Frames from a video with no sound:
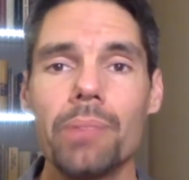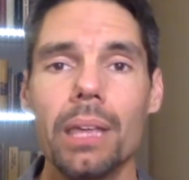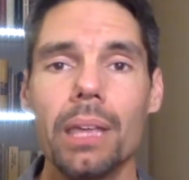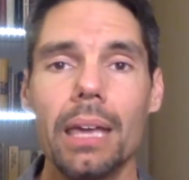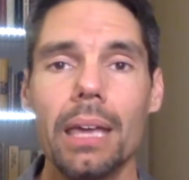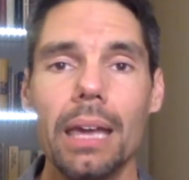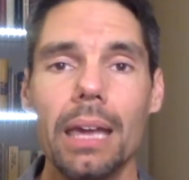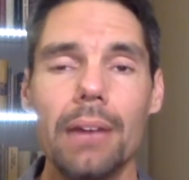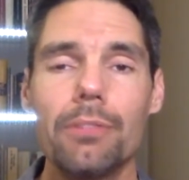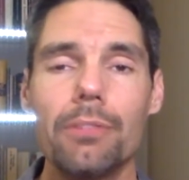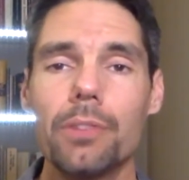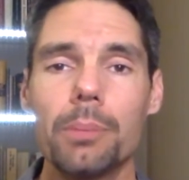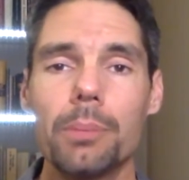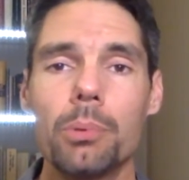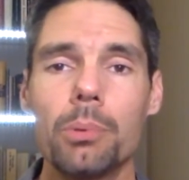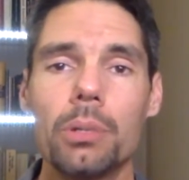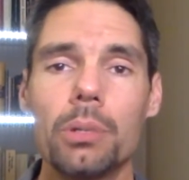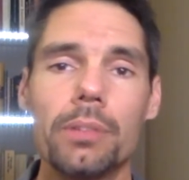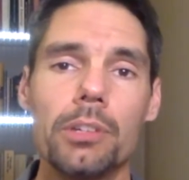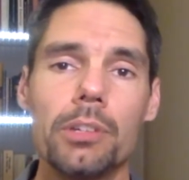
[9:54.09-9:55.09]
every
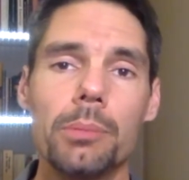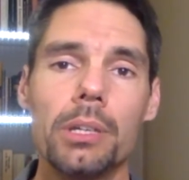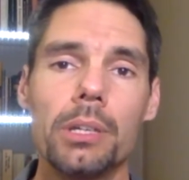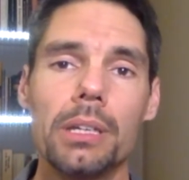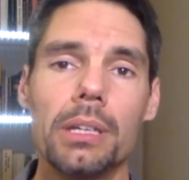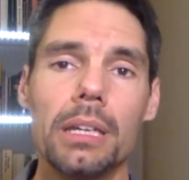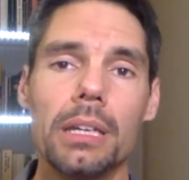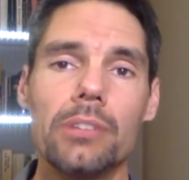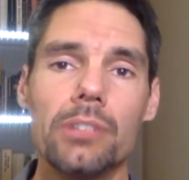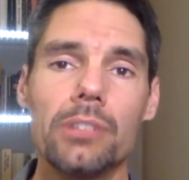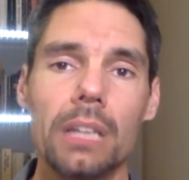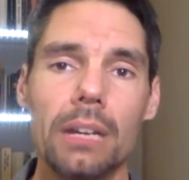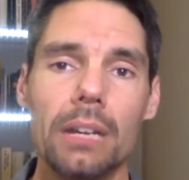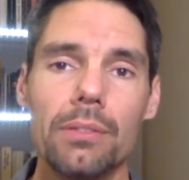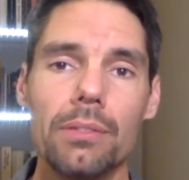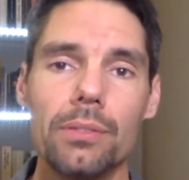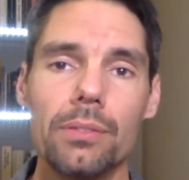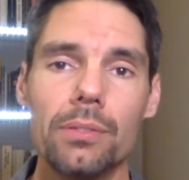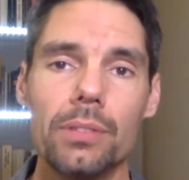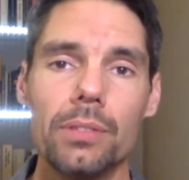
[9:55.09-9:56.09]
point of communication,
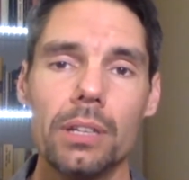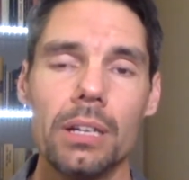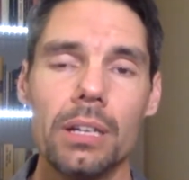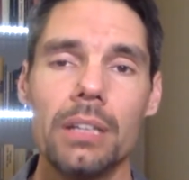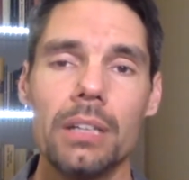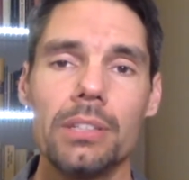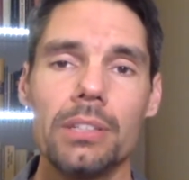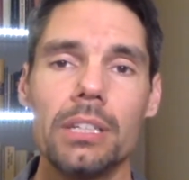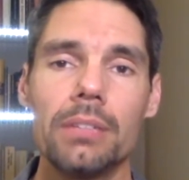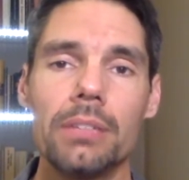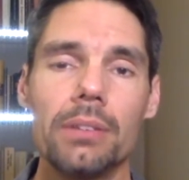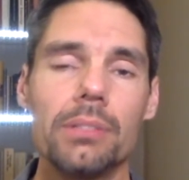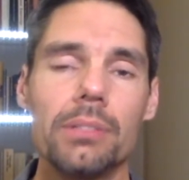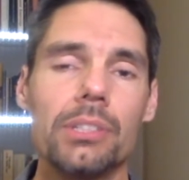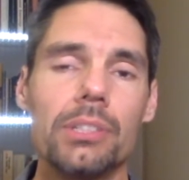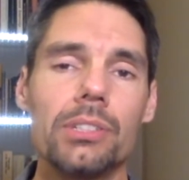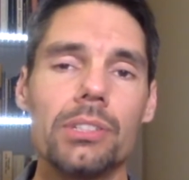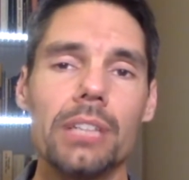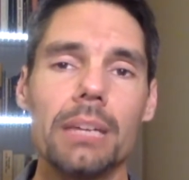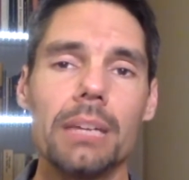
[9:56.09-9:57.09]
the content of every
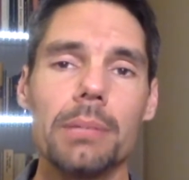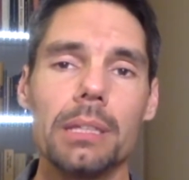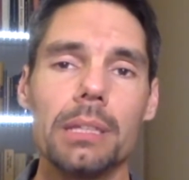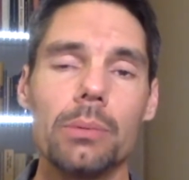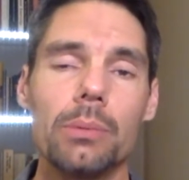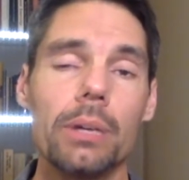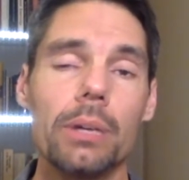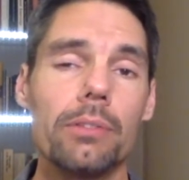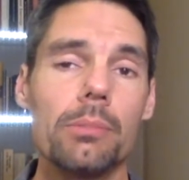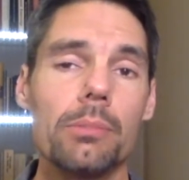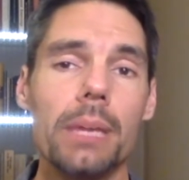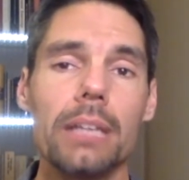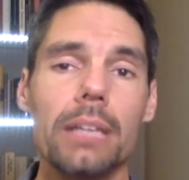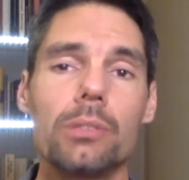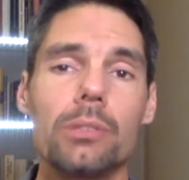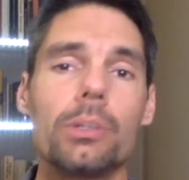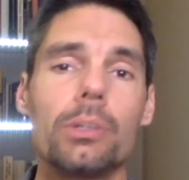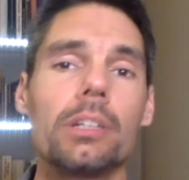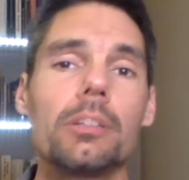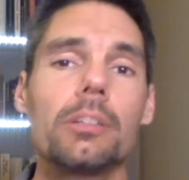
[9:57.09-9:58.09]
statement that we ever make
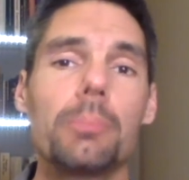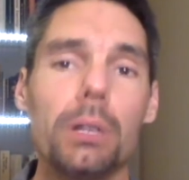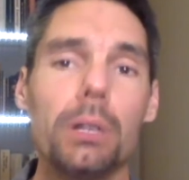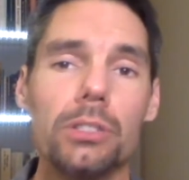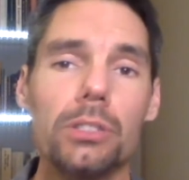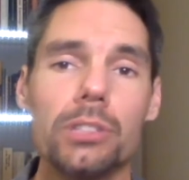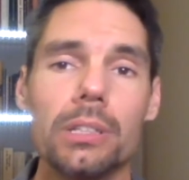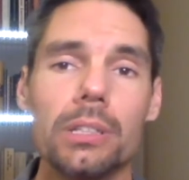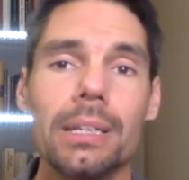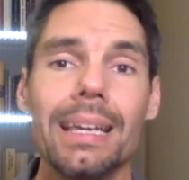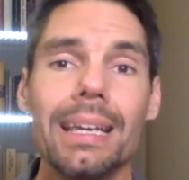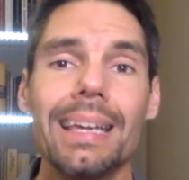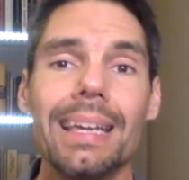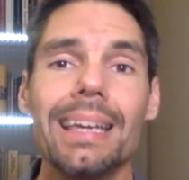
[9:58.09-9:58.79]
to another person